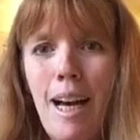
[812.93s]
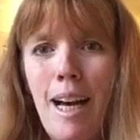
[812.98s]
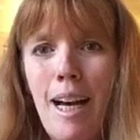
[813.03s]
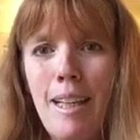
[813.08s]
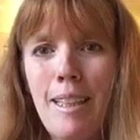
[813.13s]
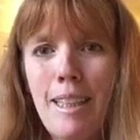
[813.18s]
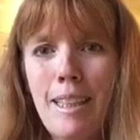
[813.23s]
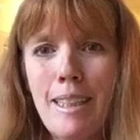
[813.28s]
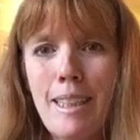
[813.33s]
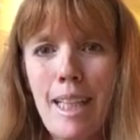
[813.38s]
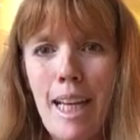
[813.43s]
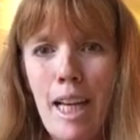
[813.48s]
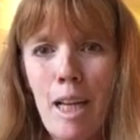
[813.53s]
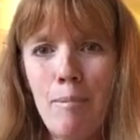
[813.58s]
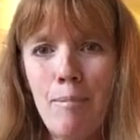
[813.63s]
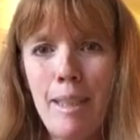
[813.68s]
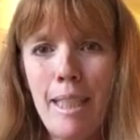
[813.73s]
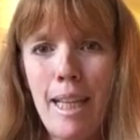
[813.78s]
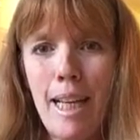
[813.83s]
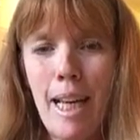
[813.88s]
I think the
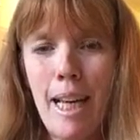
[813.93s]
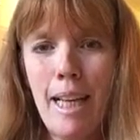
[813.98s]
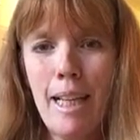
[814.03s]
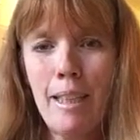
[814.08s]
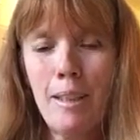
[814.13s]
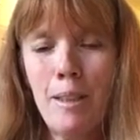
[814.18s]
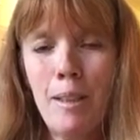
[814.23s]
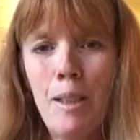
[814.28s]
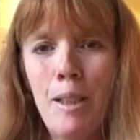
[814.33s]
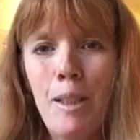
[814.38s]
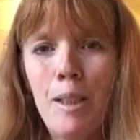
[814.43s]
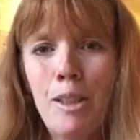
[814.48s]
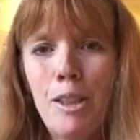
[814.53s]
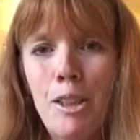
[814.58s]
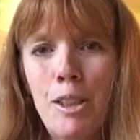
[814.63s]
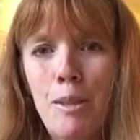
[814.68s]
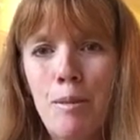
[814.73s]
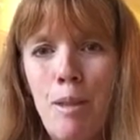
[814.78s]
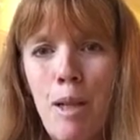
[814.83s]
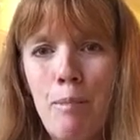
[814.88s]
ABA
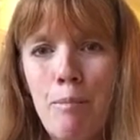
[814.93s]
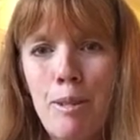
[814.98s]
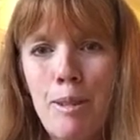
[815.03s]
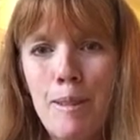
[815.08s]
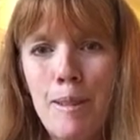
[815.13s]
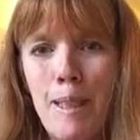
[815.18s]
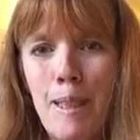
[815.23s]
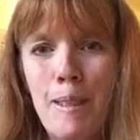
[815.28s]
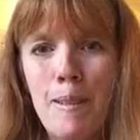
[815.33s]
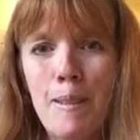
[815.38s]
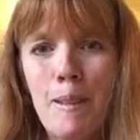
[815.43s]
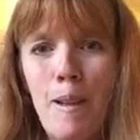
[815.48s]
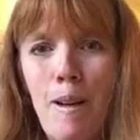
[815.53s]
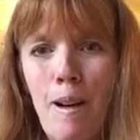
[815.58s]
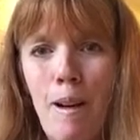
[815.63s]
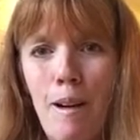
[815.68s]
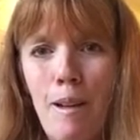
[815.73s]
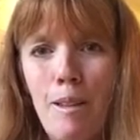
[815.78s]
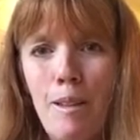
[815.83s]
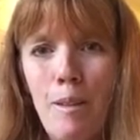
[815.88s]
should represent
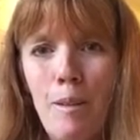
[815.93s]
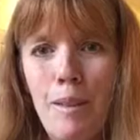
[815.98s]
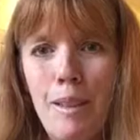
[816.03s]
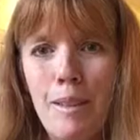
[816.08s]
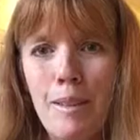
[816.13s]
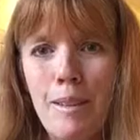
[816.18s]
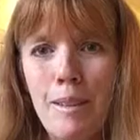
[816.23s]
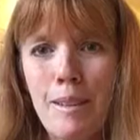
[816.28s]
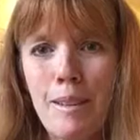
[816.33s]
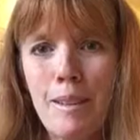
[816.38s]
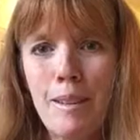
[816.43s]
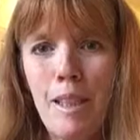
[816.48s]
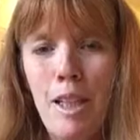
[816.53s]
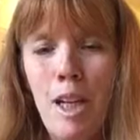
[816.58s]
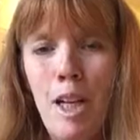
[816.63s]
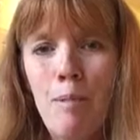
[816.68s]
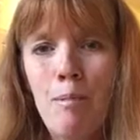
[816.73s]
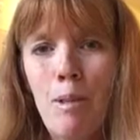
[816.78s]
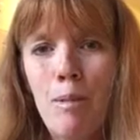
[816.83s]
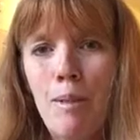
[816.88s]
all lawyers,
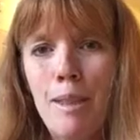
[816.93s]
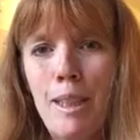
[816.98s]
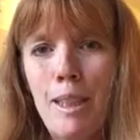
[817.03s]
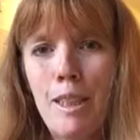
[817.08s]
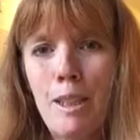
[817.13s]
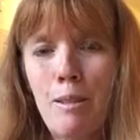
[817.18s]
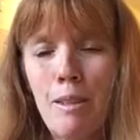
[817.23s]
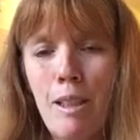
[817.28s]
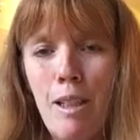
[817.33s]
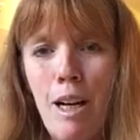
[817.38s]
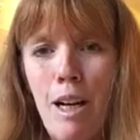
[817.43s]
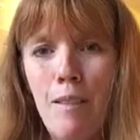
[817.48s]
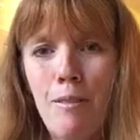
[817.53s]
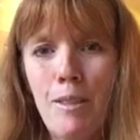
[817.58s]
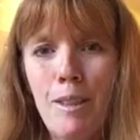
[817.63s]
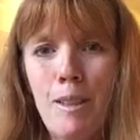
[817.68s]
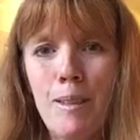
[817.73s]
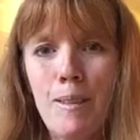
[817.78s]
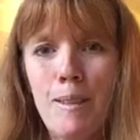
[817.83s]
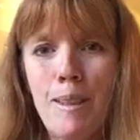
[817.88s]
but when they do a
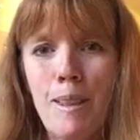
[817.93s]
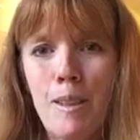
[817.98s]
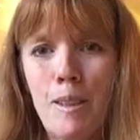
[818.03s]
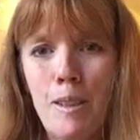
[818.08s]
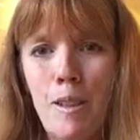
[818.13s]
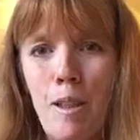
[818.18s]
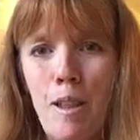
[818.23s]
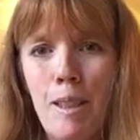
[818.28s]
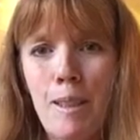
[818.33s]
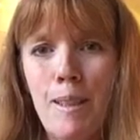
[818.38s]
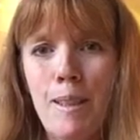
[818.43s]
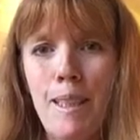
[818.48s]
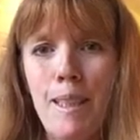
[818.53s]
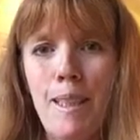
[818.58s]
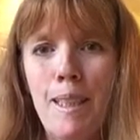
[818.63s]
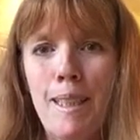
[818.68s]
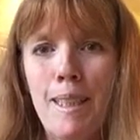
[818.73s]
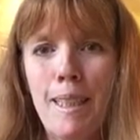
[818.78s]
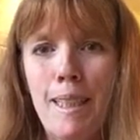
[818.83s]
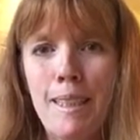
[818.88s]
conference that's targeted
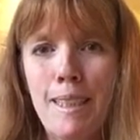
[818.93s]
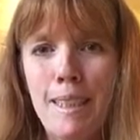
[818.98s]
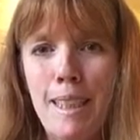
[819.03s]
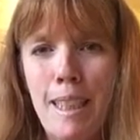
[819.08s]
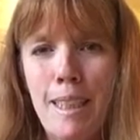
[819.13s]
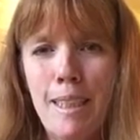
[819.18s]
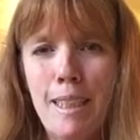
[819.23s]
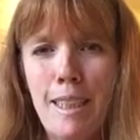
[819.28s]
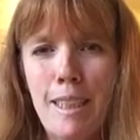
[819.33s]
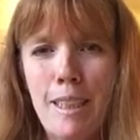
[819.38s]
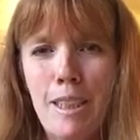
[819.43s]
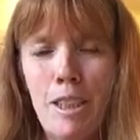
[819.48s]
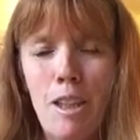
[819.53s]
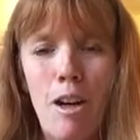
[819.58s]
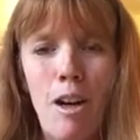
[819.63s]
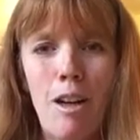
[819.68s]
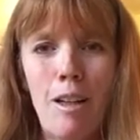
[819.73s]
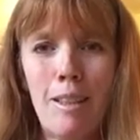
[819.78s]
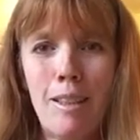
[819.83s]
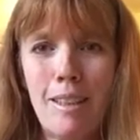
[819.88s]
and the attendees
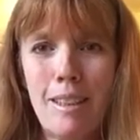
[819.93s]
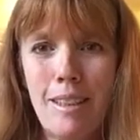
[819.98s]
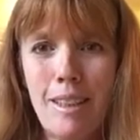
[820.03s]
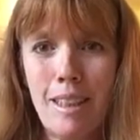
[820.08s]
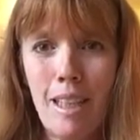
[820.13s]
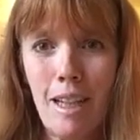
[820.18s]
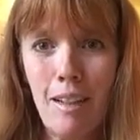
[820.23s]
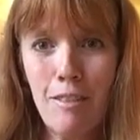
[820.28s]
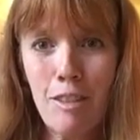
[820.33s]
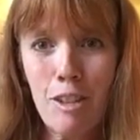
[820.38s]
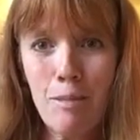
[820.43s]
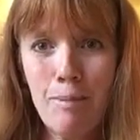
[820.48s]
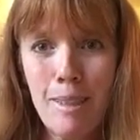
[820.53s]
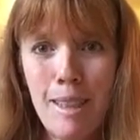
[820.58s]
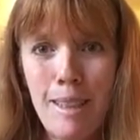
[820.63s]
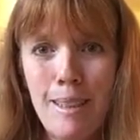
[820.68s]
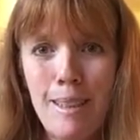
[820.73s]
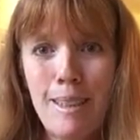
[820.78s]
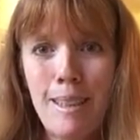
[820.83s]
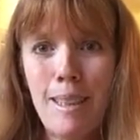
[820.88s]
are
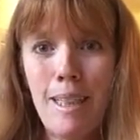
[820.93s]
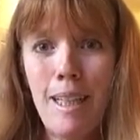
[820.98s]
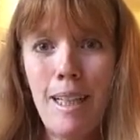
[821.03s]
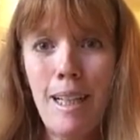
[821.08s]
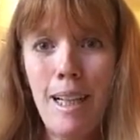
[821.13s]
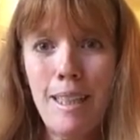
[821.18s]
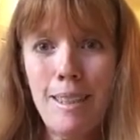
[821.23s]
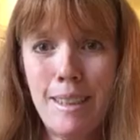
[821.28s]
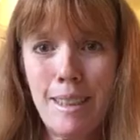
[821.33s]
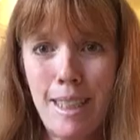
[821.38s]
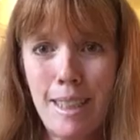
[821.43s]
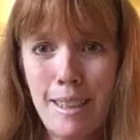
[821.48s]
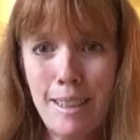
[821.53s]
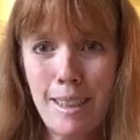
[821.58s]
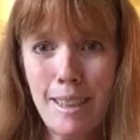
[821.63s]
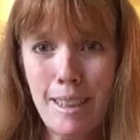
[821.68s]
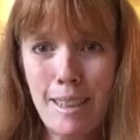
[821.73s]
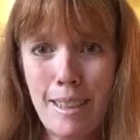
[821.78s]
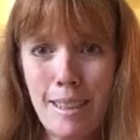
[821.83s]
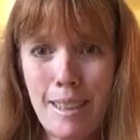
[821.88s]
government
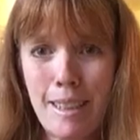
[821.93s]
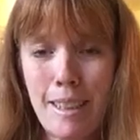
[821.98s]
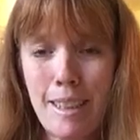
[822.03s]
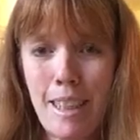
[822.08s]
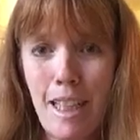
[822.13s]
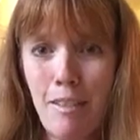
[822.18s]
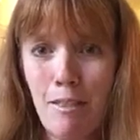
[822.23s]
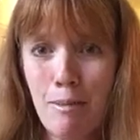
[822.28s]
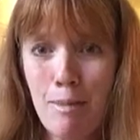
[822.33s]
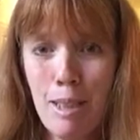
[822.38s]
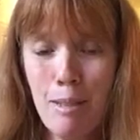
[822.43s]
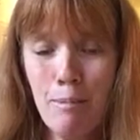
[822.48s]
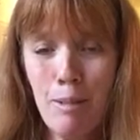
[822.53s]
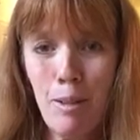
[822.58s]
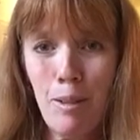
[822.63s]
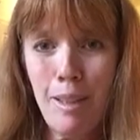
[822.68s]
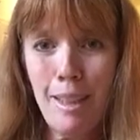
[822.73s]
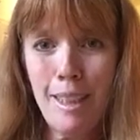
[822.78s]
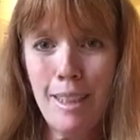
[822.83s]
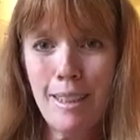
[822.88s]
attendees, government
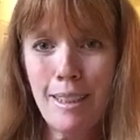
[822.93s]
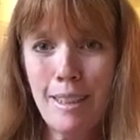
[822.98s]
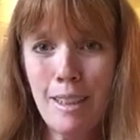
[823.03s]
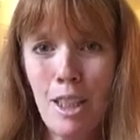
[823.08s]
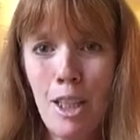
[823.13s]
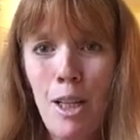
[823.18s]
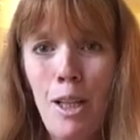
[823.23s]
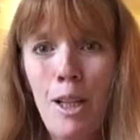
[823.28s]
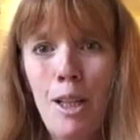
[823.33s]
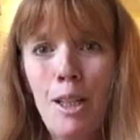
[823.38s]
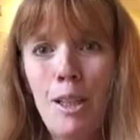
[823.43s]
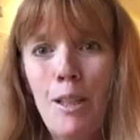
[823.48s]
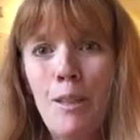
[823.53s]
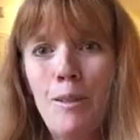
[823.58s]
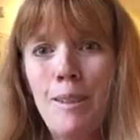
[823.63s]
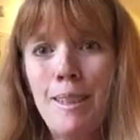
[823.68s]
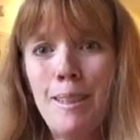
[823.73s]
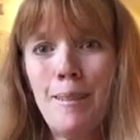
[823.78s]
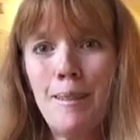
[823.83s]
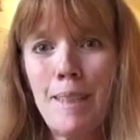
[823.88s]
employees,
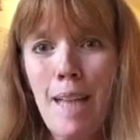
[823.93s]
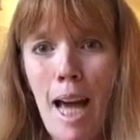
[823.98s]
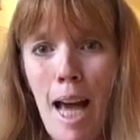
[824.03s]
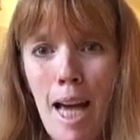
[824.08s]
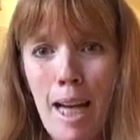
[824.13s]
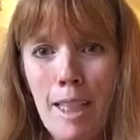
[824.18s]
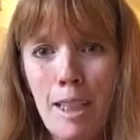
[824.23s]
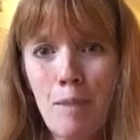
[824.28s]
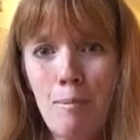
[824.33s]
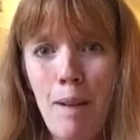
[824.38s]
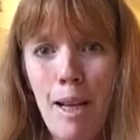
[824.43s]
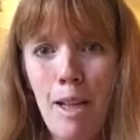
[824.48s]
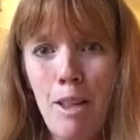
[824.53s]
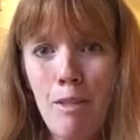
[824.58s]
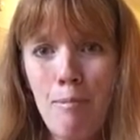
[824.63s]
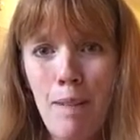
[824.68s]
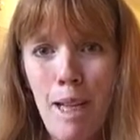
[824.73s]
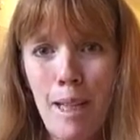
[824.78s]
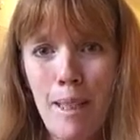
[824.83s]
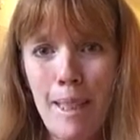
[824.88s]
using
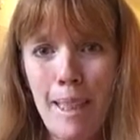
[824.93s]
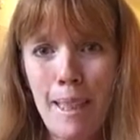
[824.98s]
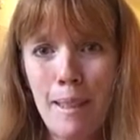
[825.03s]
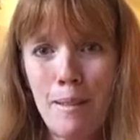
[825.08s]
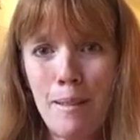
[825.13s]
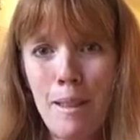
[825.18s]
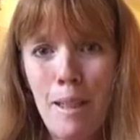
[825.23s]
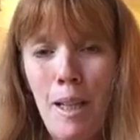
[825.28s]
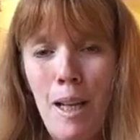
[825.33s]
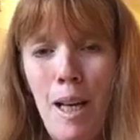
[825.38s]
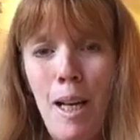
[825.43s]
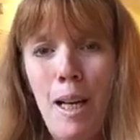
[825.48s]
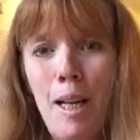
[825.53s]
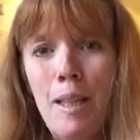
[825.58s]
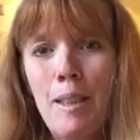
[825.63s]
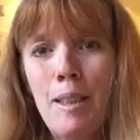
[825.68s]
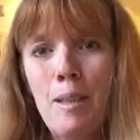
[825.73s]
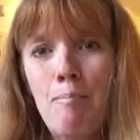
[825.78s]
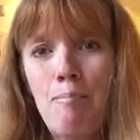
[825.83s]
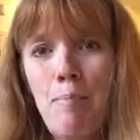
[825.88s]
taxpayer money,
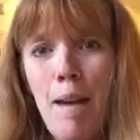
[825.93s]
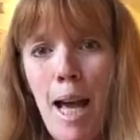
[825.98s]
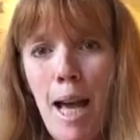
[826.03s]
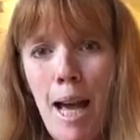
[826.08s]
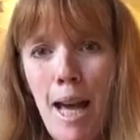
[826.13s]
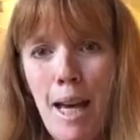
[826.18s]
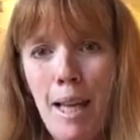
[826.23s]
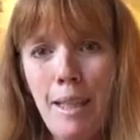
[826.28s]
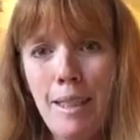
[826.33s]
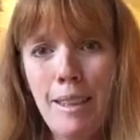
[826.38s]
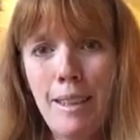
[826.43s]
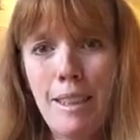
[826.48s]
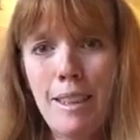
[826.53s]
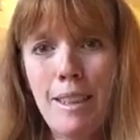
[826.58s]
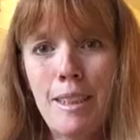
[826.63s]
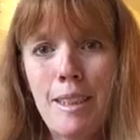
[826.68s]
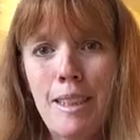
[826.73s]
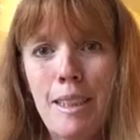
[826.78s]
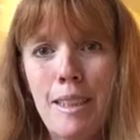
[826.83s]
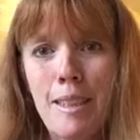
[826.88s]
the
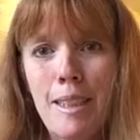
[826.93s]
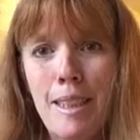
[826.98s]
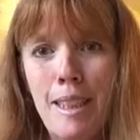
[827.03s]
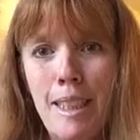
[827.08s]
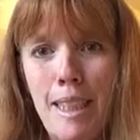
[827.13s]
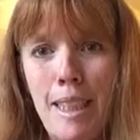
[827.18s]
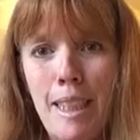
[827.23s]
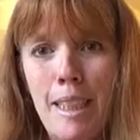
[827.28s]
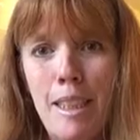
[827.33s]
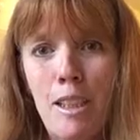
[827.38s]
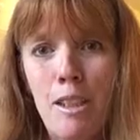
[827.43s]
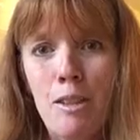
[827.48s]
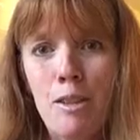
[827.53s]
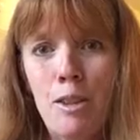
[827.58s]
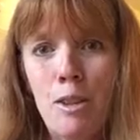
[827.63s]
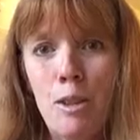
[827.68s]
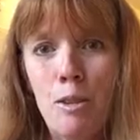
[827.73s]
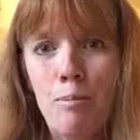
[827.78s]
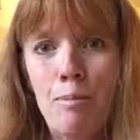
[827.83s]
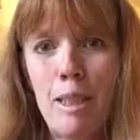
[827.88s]
panelists need
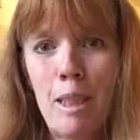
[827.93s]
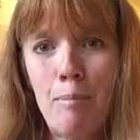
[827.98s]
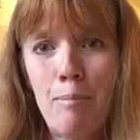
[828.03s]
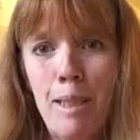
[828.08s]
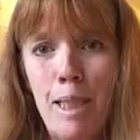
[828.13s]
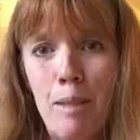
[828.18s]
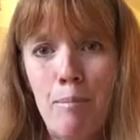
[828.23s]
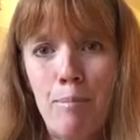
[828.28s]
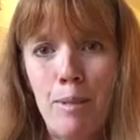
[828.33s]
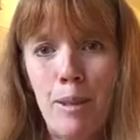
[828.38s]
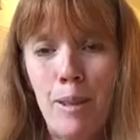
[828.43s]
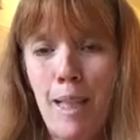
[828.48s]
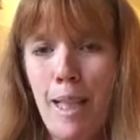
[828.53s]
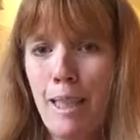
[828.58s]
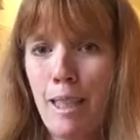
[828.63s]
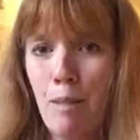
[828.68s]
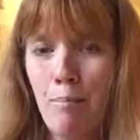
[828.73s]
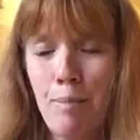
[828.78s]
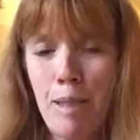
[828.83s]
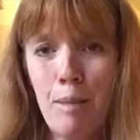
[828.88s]
to be people,
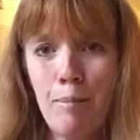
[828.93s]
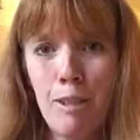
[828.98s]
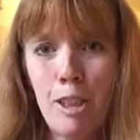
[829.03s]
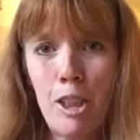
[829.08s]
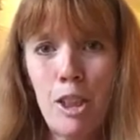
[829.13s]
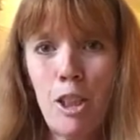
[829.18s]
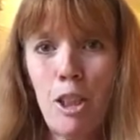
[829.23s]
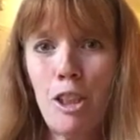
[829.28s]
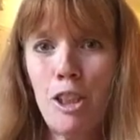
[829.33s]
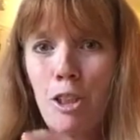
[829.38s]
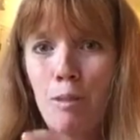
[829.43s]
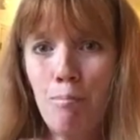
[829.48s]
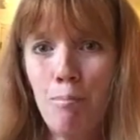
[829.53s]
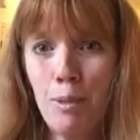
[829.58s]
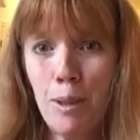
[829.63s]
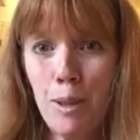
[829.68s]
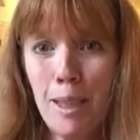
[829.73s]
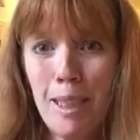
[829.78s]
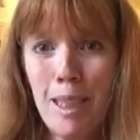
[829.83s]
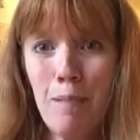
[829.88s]
and the people in charge of
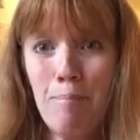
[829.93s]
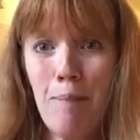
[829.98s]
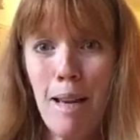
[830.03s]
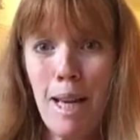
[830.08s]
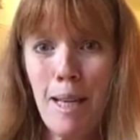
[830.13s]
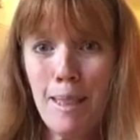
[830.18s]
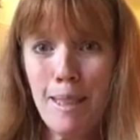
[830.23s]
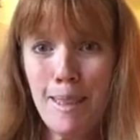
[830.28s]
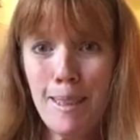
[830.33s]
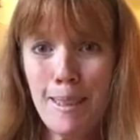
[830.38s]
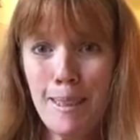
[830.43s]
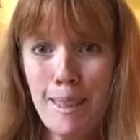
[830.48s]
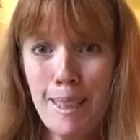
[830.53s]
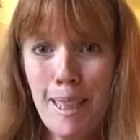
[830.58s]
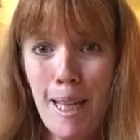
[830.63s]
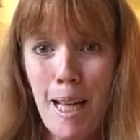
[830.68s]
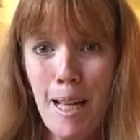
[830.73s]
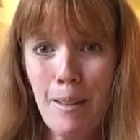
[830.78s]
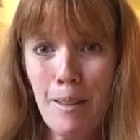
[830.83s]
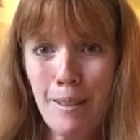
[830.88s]
putting the panelists
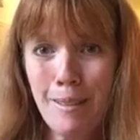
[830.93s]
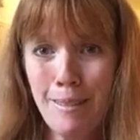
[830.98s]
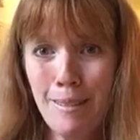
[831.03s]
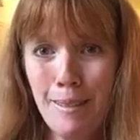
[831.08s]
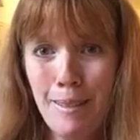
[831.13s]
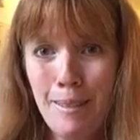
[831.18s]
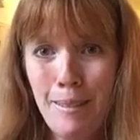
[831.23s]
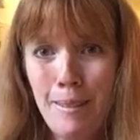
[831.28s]
together.